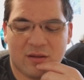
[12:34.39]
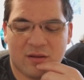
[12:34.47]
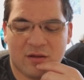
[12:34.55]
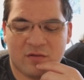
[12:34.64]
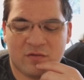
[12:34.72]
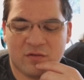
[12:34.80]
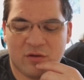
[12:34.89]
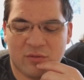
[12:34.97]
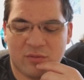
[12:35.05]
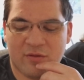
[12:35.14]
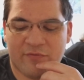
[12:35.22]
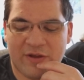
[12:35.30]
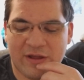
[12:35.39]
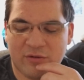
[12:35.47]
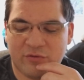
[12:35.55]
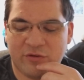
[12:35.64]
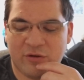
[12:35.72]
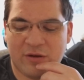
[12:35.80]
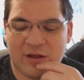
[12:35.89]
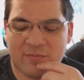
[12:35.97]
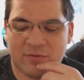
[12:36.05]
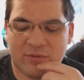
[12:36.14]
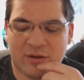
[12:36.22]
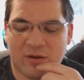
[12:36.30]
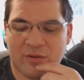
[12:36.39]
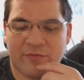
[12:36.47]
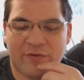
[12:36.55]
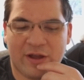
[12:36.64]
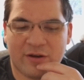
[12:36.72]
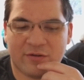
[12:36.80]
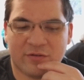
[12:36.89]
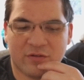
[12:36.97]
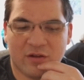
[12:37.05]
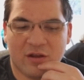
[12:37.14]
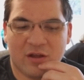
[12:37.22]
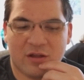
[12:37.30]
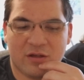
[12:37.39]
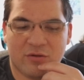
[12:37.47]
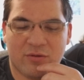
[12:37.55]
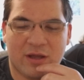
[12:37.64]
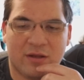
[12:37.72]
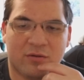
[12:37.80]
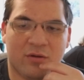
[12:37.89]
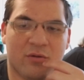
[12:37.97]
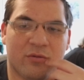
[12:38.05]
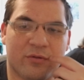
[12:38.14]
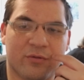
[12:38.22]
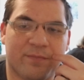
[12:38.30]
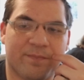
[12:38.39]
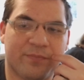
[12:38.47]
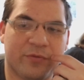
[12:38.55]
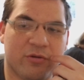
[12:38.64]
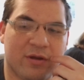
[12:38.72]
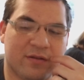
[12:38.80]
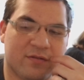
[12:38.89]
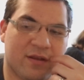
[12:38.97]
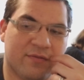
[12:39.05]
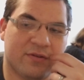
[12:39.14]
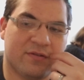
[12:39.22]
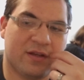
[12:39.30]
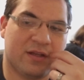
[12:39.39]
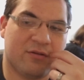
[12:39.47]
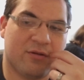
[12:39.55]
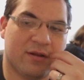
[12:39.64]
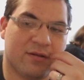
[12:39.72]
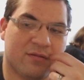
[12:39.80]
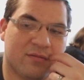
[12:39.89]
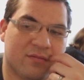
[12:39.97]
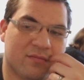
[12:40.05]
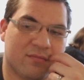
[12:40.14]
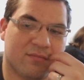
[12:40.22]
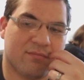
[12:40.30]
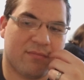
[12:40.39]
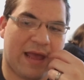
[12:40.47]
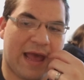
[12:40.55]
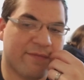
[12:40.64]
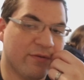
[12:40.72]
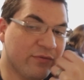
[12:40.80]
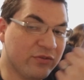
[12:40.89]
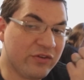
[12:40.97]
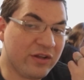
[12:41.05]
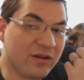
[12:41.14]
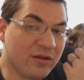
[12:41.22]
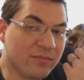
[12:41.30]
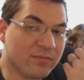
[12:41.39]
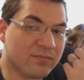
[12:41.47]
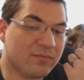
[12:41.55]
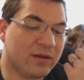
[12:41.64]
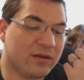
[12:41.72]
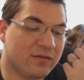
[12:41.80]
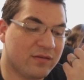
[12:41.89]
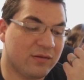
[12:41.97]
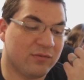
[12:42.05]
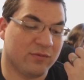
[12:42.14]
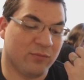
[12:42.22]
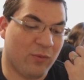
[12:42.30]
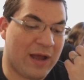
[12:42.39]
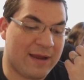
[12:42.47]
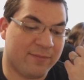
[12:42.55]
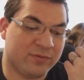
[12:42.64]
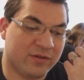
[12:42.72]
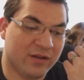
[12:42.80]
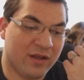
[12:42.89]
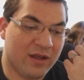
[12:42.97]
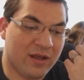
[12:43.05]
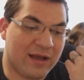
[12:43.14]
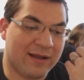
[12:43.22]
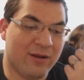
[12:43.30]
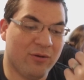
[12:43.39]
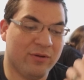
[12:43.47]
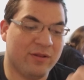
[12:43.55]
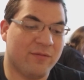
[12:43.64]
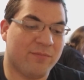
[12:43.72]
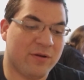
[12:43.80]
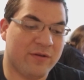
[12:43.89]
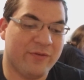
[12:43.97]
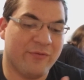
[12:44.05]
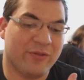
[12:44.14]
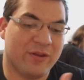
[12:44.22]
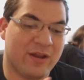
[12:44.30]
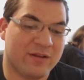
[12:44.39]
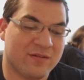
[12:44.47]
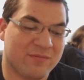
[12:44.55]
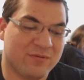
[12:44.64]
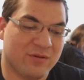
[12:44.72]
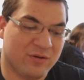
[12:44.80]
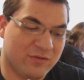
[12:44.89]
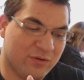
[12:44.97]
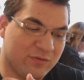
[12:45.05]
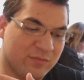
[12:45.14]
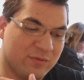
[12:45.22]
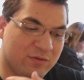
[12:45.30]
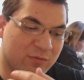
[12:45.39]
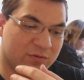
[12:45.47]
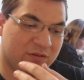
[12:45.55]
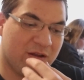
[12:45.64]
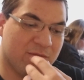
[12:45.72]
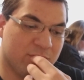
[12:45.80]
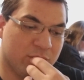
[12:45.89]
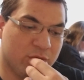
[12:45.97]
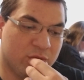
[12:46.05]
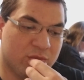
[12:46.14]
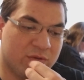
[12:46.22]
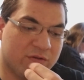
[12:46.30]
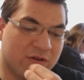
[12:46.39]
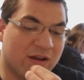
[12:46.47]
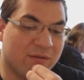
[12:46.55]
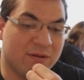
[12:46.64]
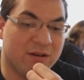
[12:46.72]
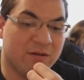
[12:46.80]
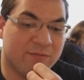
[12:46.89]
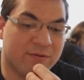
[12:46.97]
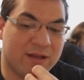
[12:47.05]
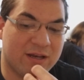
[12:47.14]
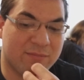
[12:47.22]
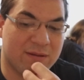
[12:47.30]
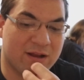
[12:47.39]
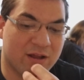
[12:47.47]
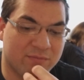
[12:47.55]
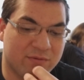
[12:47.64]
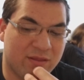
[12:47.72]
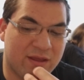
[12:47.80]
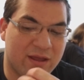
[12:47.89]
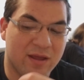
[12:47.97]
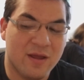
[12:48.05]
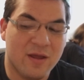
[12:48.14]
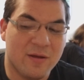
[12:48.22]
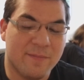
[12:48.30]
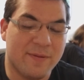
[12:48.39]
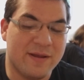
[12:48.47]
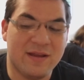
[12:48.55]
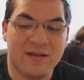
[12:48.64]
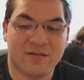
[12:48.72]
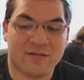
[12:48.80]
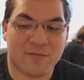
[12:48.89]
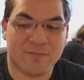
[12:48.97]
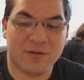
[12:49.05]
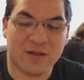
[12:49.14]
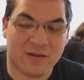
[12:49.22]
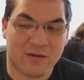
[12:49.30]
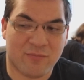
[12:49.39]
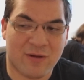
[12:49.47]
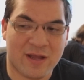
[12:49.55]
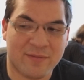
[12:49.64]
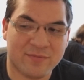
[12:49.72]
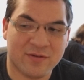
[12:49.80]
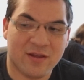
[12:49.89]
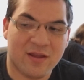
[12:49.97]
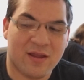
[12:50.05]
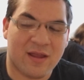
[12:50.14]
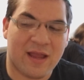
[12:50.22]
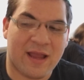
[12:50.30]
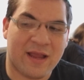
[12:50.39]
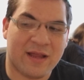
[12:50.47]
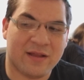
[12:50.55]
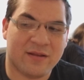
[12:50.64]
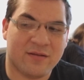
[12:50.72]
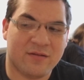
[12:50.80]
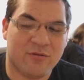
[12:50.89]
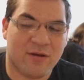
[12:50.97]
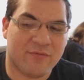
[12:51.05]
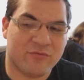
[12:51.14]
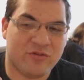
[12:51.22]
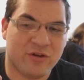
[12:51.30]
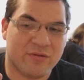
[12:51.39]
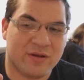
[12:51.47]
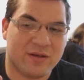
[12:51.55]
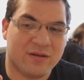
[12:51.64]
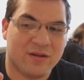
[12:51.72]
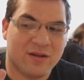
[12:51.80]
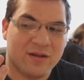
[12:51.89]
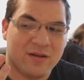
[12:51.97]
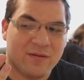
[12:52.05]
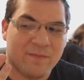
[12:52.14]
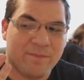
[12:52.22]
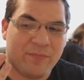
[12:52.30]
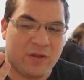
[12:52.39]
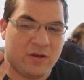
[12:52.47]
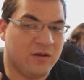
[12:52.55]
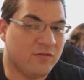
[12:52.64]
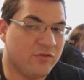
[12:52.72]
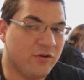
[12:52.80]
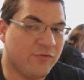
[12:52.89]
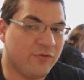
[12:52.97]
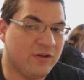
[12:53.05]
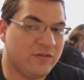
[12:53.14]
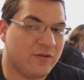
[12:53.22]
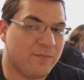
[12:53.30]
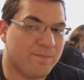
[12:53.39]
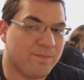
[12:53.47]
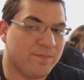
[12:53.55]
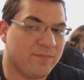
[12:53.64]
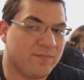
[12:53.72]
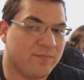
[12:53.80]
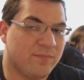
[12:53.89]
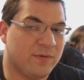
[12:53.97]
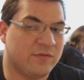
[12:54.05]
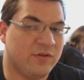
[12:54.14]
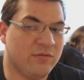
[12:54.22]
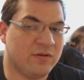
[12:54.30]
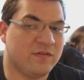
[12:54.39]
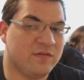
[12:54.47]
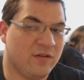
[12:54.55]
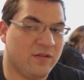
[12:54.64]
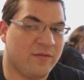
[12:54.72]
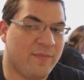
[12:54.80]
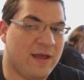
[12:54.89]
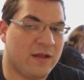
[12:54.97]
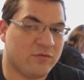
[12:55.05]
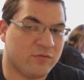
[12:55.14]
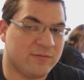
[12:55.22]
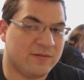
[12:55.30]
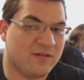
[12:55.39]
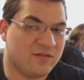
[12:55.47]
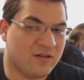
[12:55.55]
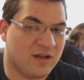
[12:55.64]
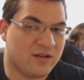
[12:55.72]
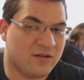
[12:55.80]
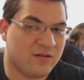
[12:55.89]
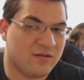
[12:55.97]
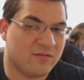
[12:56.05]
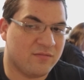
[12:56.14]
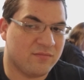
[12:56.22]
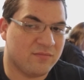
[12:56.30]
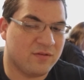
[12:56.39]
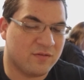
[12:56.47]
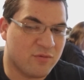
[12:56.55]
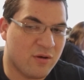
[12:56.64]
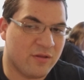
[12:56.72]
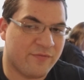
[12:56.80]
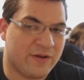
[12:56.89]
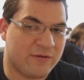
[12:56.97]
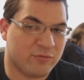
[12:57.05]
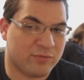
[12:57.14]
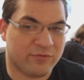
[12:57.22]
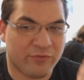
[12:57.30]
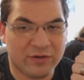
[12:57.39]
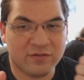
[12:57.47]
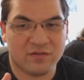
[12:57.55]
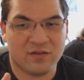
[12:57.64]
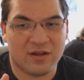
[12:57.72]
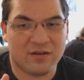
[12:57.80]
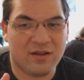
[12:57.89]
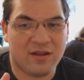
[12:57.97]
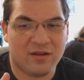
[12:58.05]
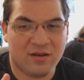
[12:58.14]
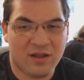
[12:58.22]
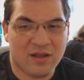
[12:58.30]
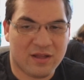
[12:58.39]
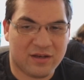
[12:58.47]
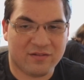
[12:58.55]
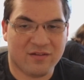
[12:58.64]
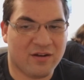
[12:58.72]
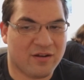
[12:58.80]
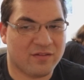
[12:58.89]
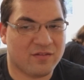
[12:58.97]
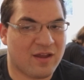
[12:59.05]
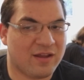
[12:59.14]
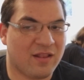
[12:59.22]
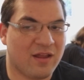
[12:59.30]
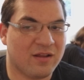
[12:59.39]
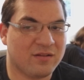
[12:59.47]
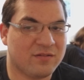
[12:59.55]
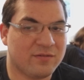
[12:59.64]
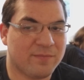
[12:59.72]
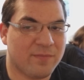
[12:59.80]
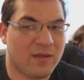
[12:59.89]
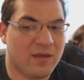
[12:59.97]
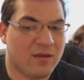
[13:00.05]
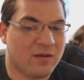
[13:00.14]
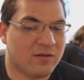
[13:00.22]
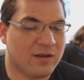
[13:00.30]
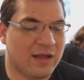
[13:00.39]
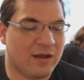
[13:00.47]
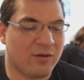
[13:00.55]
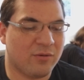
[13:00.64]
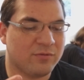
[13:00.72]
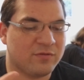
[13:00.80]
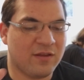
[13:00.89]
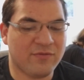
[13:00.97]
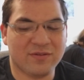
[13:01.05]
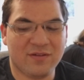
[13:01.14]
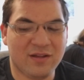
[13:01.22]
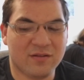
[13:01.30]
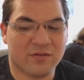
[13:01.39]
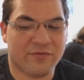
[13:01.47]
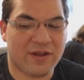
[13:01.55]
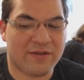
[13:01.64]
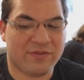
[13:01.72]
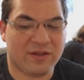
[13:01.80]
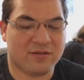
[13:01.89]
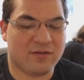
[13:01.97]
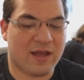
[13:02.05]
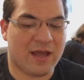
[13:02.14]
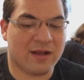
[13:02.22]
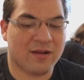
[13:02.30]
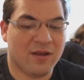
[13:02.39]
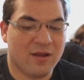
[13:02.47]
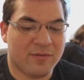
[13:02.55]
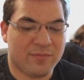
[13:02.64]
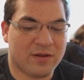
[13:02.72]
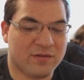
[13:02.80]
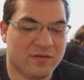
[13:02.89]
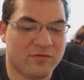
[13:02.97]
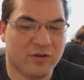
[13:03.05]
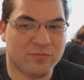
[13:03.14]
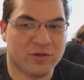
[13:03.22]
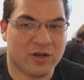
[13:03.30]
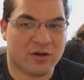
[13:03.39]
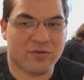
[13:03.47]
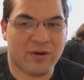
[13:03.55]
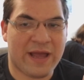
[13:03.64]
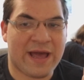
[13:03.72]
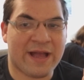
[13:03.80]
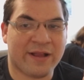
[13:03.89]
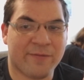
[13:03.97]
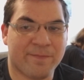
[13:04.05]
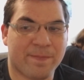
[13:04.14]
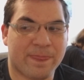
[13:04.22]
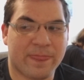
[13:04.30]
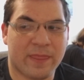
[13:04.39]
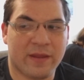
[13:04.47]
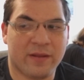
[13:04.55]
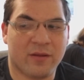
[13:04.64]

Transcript: it showed the final showdown between all the fighters, you had Goku, you had 17, you had half of Vegeta, because he was wiped. I know in the preview for the next episode it shows him in Super Saiyan Blue, which I commend him for getting back up to that, but he is completely wiped. And you have Jiren. It didn't show Frieza, but Jiren's still in the match, which means he's not disqualified, which means Frieza's not dead, and he's not on the sidelines. Now, 17 survived the attack because he jumped in a crack in